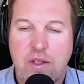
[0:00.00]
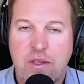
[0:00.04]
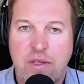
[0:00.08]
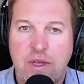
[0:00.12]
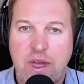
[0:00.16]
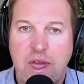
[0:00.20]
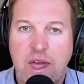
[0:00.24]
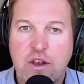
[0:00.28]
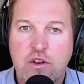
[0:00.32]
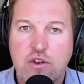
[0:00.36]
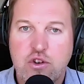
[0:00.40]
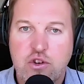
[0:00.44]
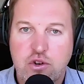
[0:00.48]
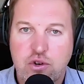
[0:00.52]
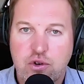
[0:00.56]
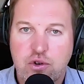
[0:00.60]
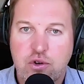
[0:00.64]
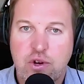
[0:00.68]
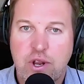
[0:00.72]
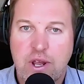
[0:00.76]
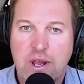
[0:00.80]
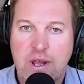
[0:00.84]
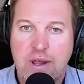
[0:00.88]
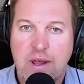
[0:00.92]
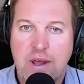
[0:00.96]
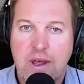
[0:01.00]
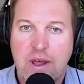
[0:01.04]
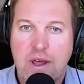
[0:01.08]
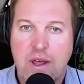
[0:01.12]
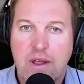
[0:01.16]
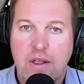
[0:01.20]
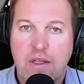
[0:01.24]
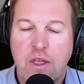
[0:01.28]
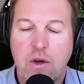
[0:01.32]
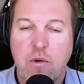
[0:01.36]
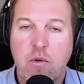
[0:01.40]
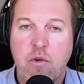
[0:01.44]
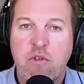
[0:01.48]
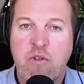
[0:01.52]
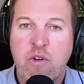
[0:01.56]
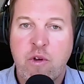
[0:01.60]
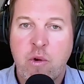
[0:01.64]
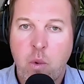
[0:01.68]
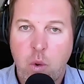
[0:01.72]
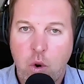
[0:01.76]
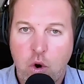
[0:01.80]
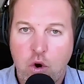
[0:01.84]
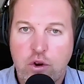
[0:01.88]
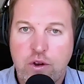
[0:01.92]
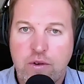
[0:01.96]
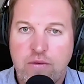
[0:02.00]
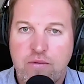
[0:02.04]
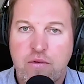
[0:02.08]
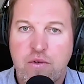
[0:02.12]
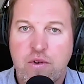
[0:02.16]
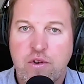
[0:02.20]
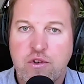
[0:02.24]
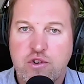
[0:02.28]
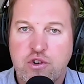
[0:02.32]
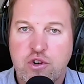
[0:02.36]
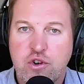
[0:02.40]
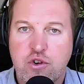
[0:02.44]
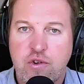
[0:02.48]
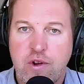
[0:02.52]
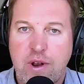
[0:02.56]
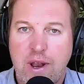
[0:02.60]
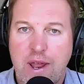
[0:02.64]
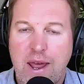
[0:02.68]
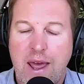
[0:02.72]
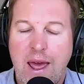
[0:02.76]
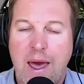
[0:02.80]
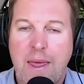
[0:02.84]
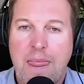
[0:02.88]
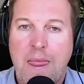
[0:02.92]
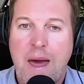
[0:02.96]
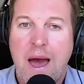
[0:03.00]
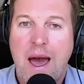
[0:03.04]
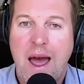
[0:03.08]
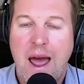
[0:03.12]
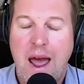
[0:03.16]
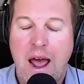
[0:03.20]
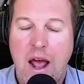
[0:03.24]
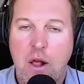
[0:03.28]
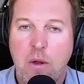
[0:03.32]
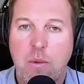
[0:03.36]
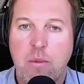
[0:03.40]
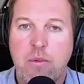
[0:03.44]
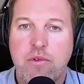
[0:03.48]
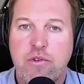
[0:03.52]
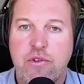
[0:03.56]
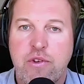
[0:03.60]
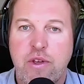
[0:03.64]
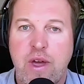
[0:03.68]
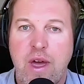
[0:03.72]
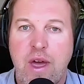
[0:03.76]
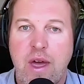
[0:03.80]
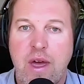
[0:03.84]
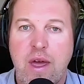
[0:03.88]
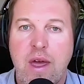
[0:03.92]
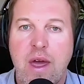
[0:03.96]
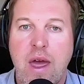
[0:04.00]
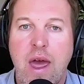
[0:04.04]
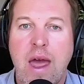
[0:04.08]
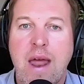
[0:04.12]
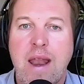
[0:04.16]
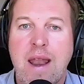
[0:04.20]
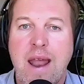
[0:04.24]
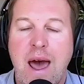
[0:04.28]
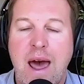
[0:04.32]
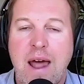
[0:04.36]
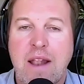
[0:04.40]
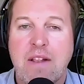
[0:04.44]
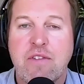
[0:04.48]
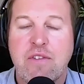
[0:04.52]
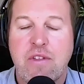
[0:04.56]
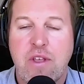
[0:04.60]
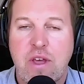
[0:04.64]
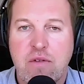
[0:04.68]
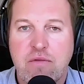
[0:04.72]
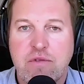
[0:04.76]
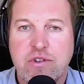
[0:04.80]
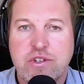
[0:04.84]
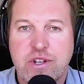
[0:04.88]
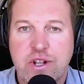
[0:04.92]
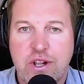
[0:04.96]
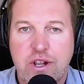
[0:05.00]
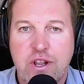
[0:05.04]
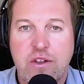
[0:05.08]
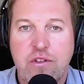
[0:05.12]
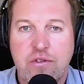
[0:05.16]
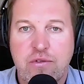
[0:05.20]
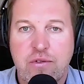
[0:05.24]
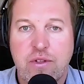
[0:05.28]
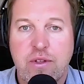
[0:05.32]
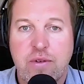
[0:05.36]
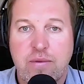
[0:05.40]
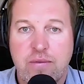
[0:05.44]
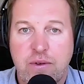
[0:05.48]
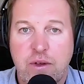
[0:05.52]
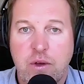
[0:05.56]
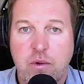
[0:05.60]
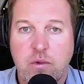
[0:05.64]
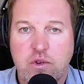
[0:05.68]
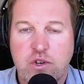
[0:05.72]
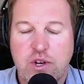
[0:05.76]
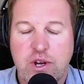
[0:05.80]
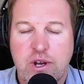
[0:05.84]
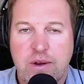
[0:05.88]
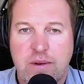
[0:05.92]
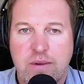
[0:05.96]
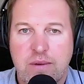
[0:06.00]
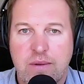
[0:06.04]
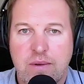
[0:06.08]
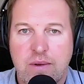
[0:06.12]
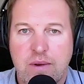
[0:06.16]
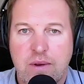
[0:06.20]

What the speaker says: They endured it, they were rewarded for enduring it, and that helps enhance their resilience for the future.